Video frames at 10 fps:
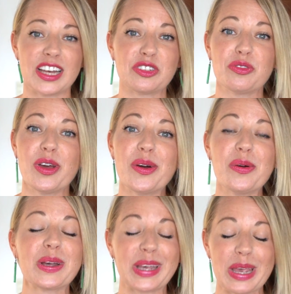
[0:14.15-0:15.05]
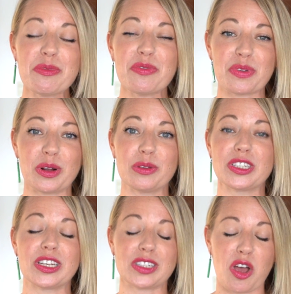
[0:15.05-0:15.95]
As you know, Game of
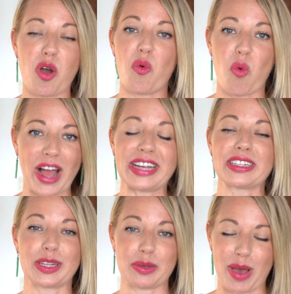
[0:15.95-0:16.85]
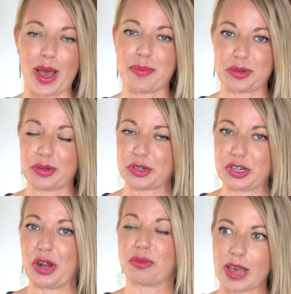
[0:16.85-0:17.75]
Thrones is a wildly popular
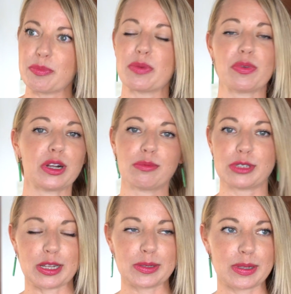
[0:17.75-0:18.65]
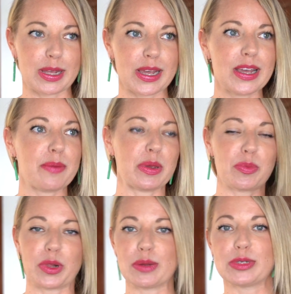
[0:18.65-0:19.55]
show, and people are obsessed with it, and
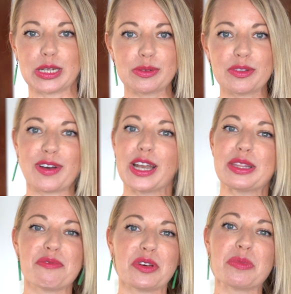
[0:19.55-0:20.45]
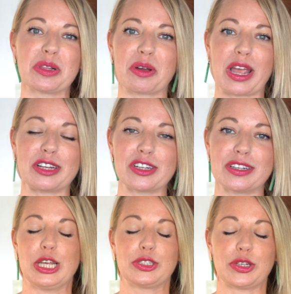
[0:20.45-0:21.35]
people are obsessed with finding the filming
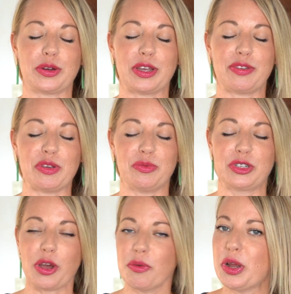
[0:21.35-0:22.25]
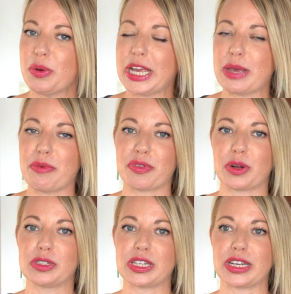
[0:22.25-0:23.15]
location. So if you don't know what Game of
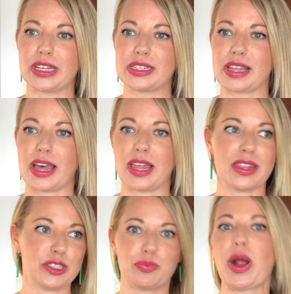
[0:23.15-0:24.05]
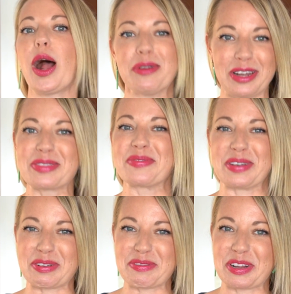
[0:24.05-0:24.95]
Thrones is, then this is probably not the
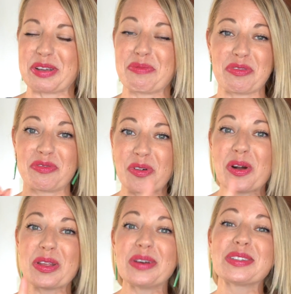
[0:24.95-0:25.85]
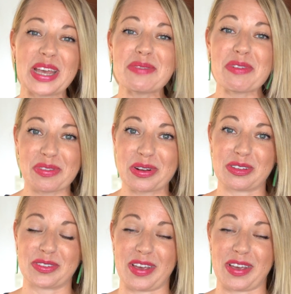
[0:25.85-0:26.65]
video for you. But for those Game of Thrones